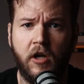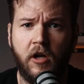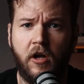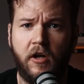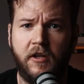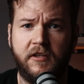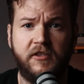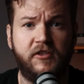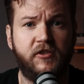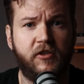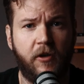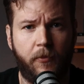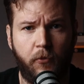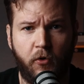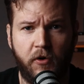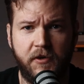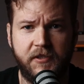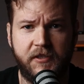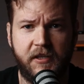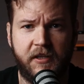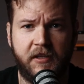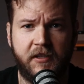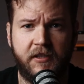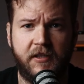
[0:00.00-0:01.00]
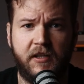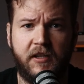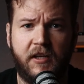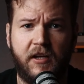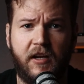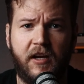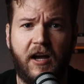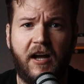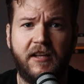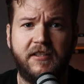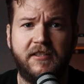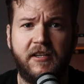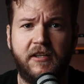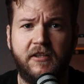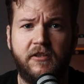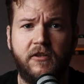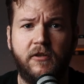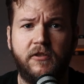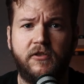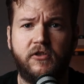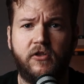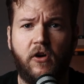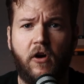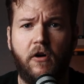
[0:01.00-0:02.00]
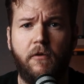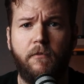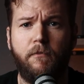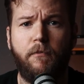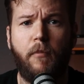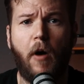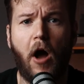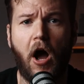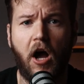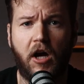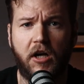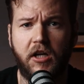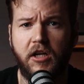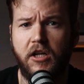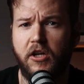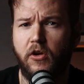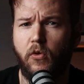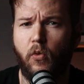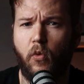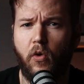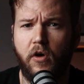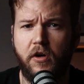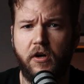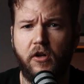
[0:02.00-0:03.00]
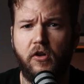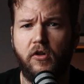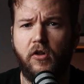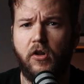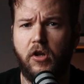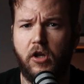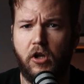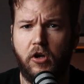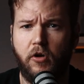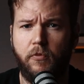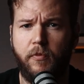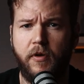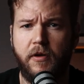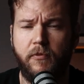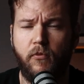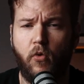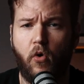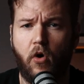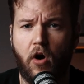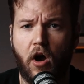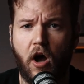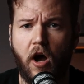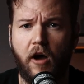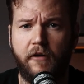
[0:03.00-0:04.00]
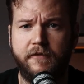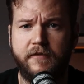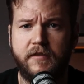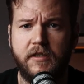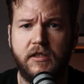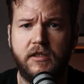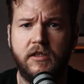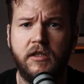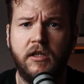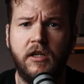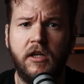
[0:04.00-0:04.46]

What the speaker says: and summer is ending, I tend to start pocketing one a little bit more often.